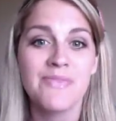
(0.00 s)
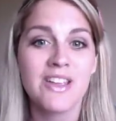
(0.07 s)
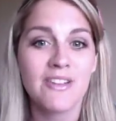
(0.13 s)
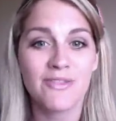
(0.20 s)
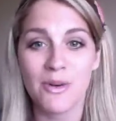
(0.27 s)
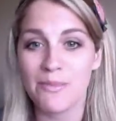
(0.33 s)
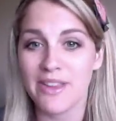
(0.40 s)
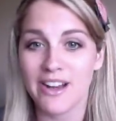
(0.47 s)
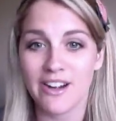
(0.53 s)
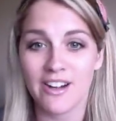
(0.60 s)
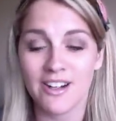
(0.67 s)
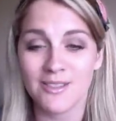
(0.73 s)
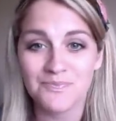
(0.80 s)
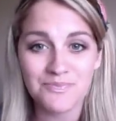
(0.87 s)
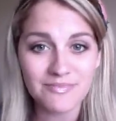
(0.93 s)
from
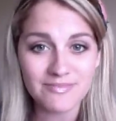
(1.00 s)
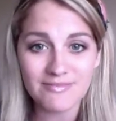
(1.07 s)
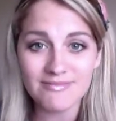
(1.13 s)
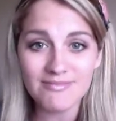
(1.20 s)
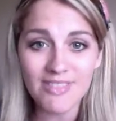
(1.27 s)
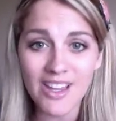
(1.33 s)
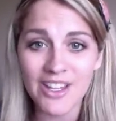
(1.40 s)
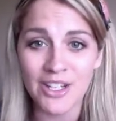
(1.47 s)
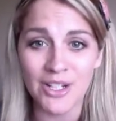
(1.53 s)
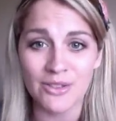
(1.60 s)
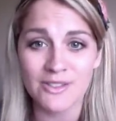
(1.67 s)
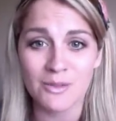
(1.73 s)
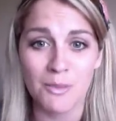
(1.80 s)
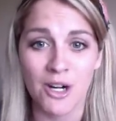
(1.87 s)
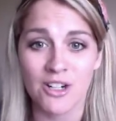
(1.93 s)
their
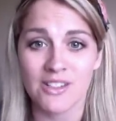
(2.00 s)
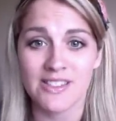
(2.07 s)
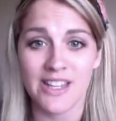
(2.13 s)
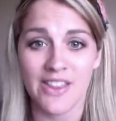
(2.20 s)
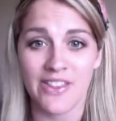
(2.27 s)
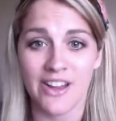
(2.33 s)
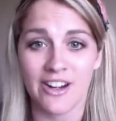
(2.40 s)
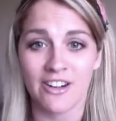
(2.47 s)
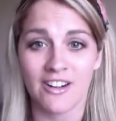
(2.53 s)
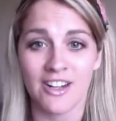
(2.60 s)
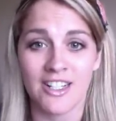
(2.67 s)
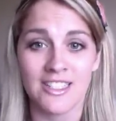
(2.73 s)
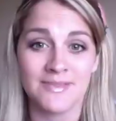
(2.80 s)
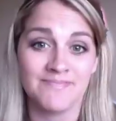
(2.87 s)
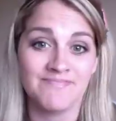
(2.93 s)
smarts and
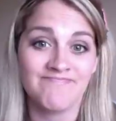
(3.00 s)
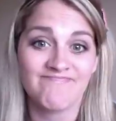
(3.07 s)
their